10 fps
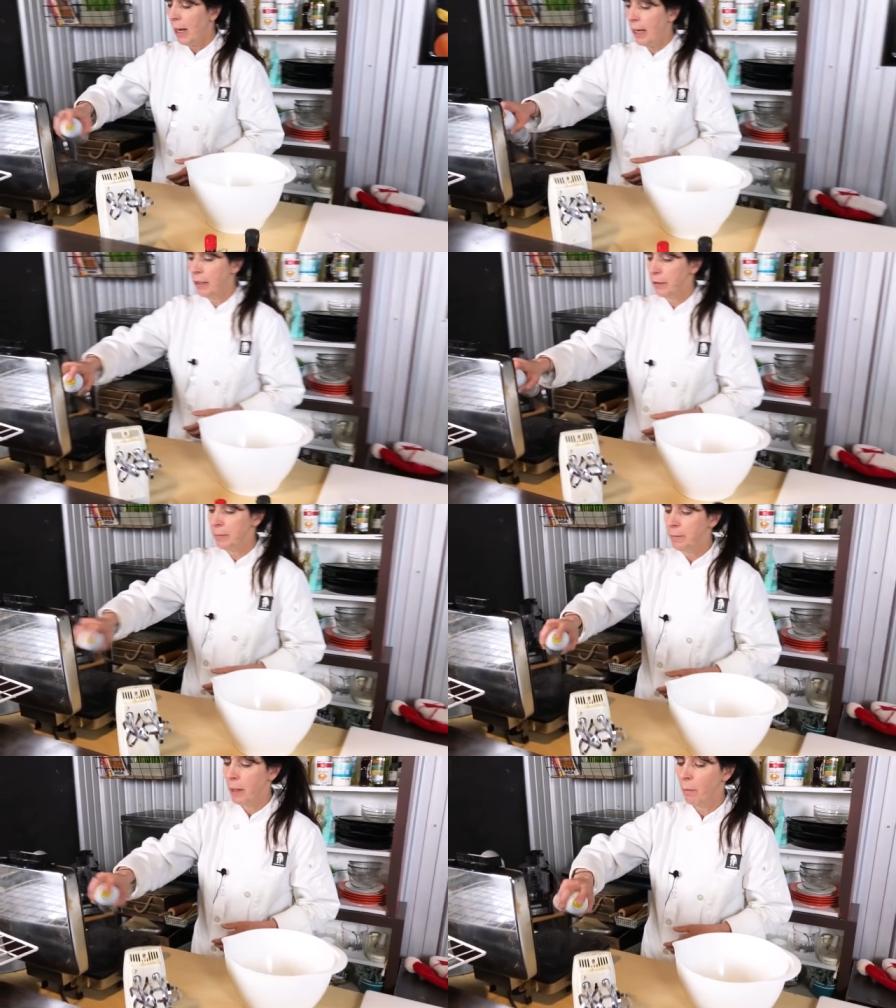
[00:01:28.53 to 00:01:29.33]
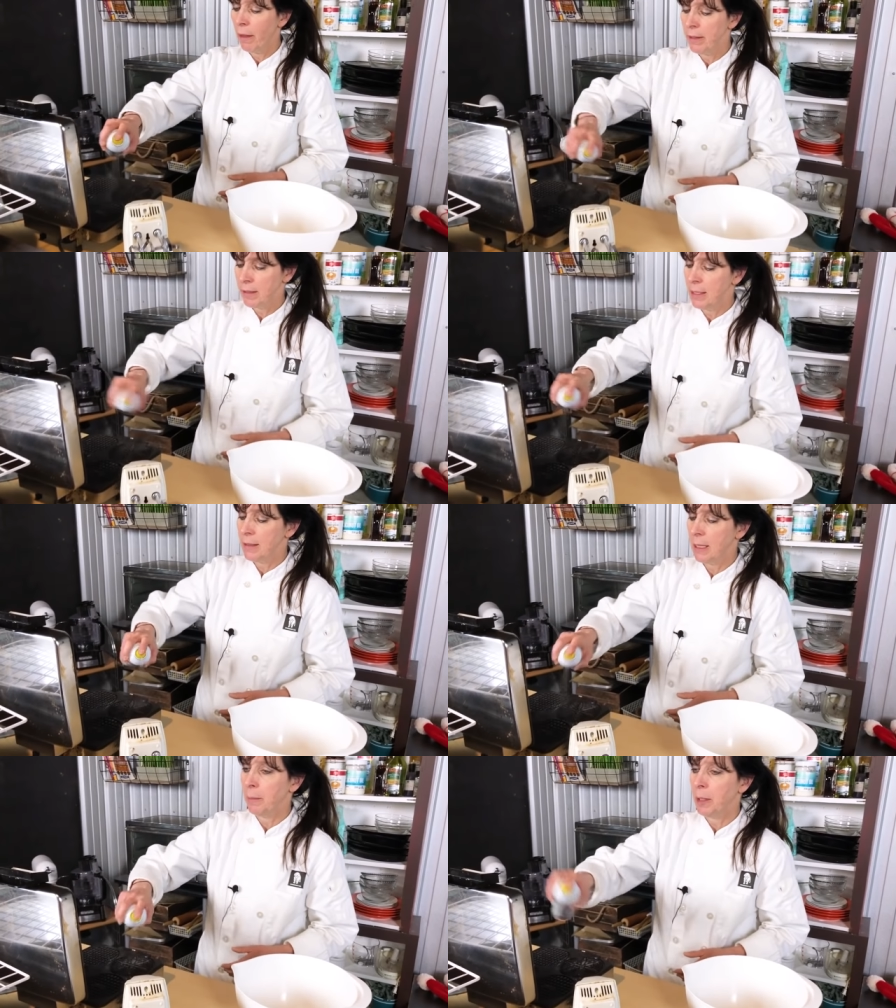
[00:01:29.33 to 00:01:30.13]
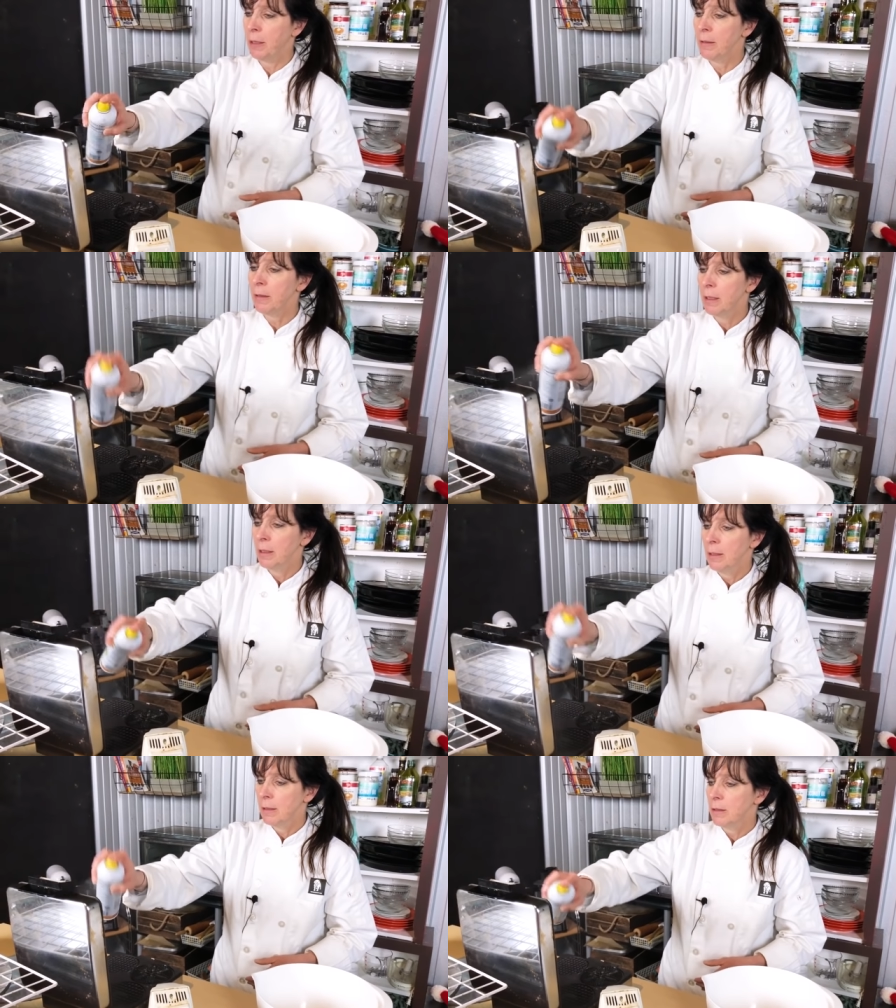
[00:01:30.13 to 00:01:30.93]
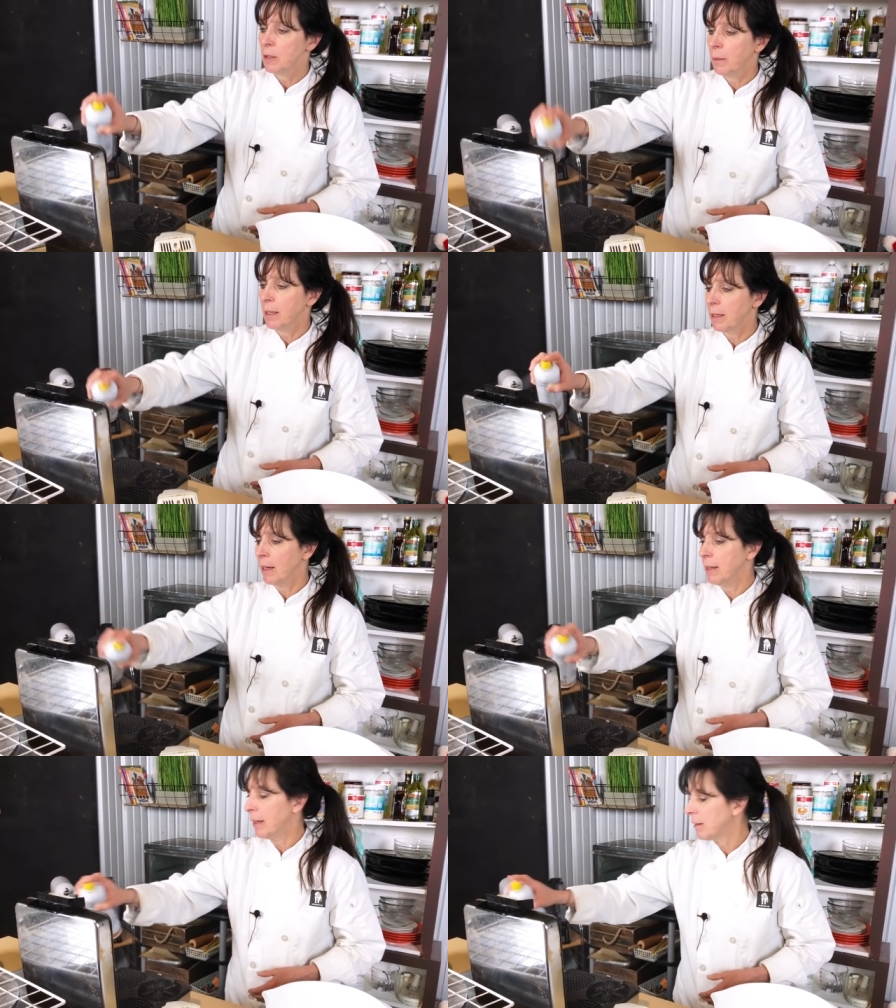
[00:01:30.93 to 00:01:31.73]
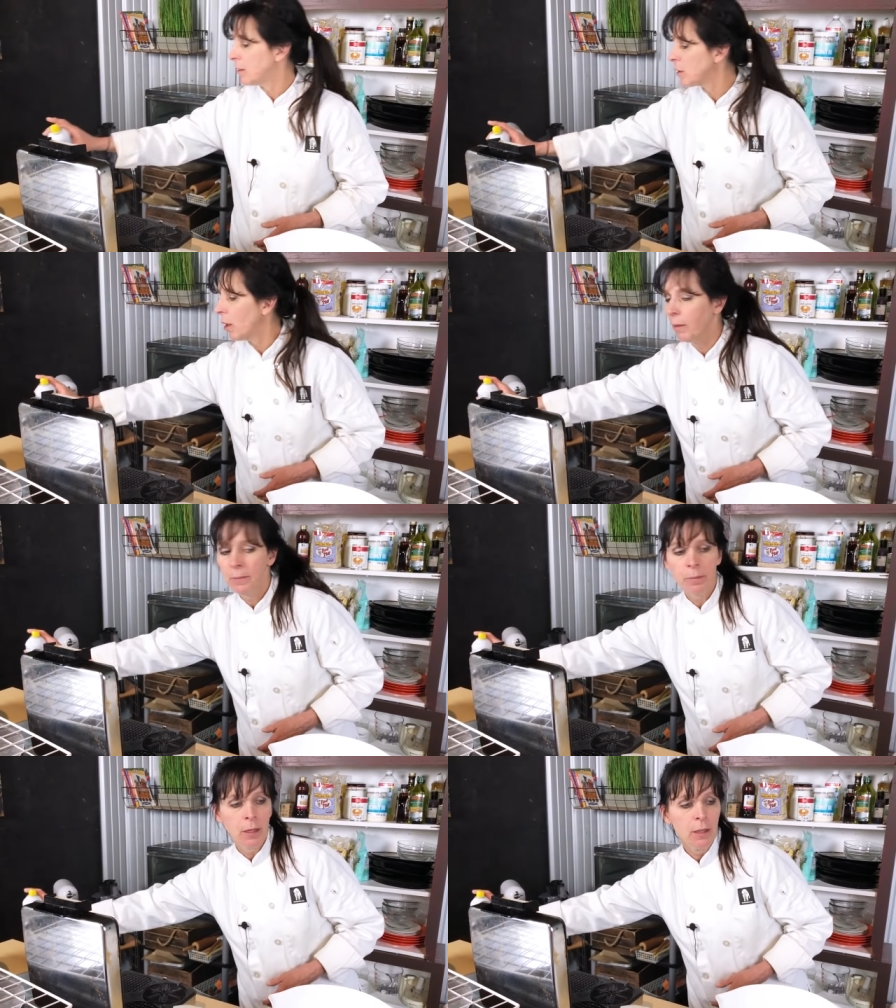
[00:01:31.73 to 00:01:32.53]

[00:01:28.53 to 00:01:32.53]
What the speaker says: iron while this heats up here so we can kind of get this going.